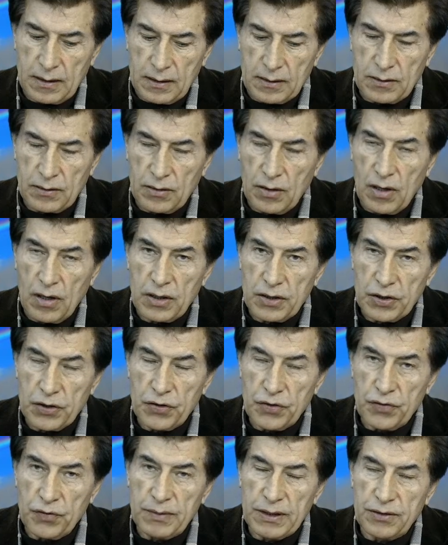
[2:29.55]
God
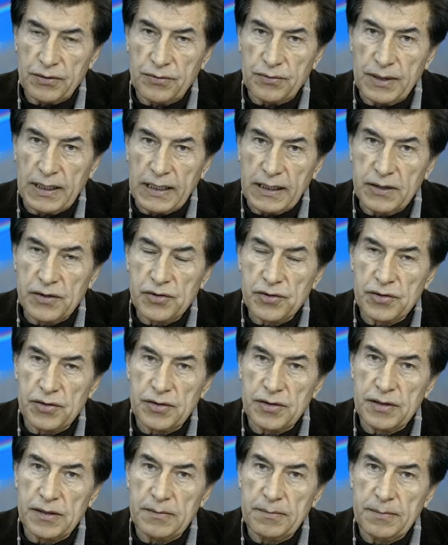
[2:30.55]
human
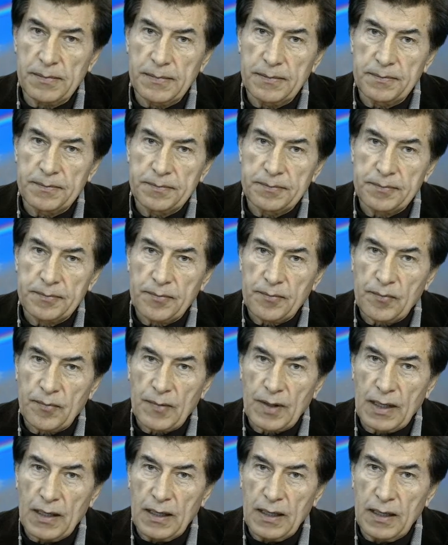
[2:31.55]
relationship,
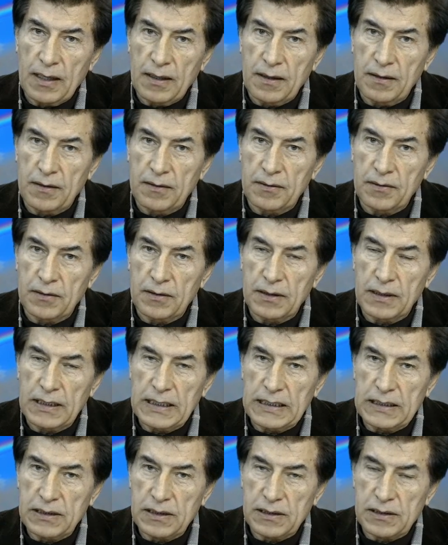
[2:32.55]
uh,
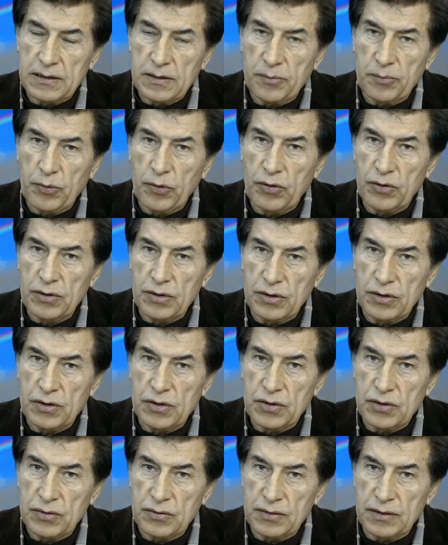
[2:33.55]
it is important
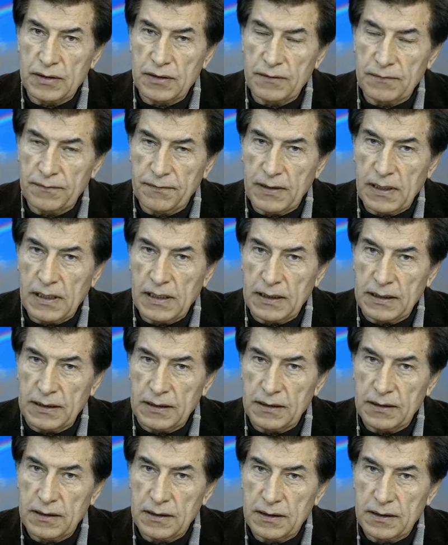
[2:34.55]
to define
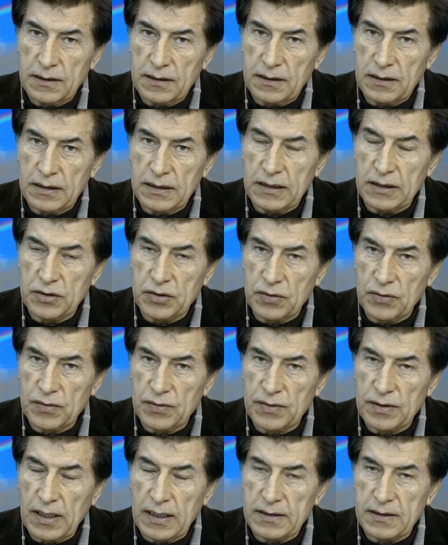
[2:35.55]
the two
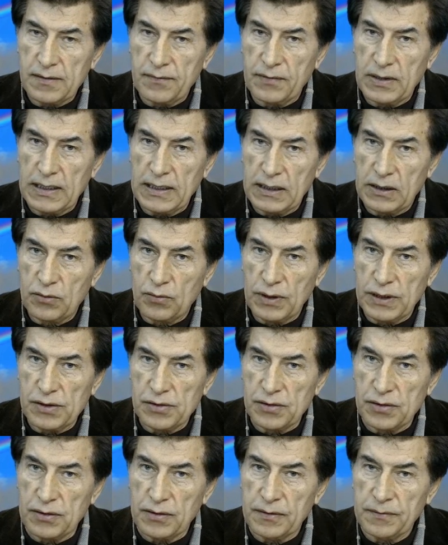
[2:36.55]
sides of the
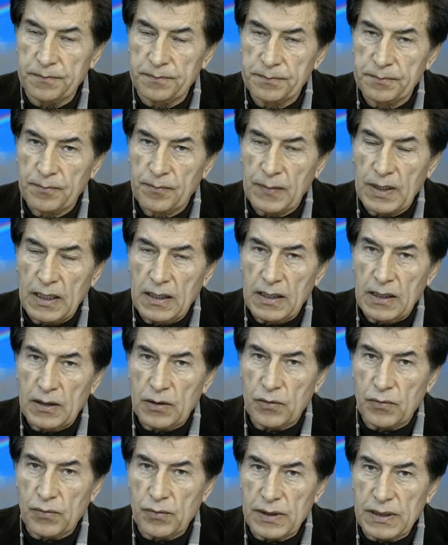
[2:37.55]
equation.
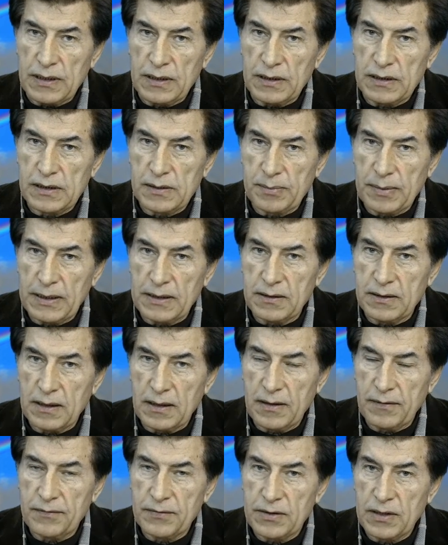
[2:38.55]
We spend
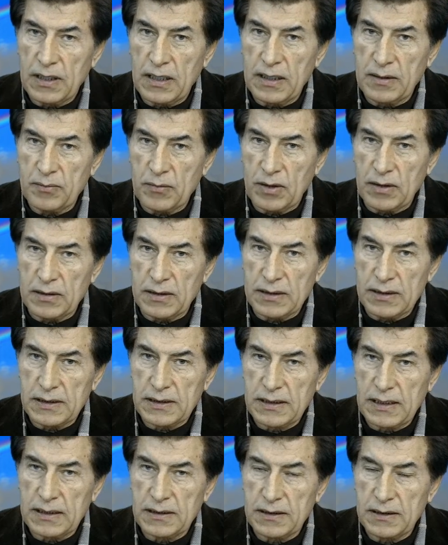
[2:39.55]
enough time on
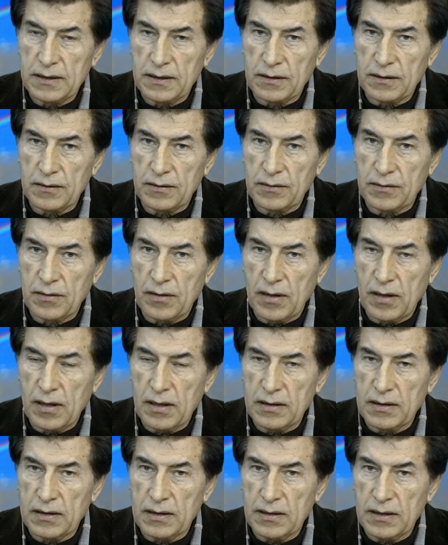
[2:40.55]
discussing
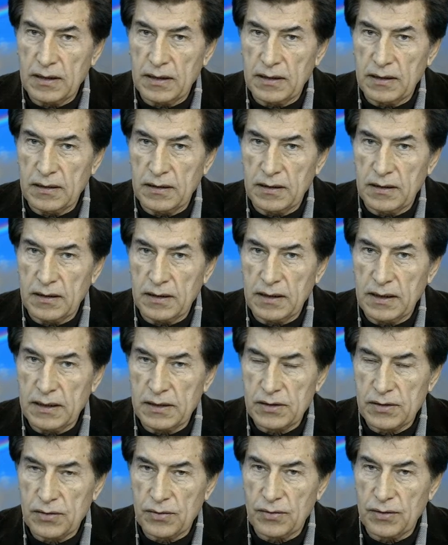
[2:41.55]
God in
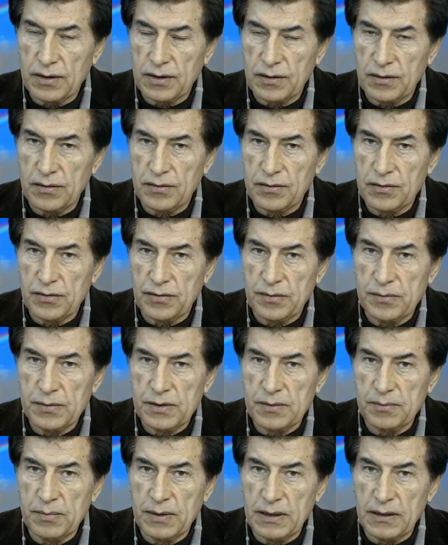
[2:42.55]
historical terms,
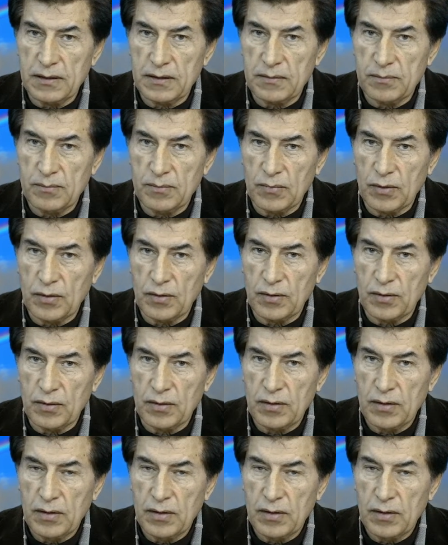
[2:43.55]
but more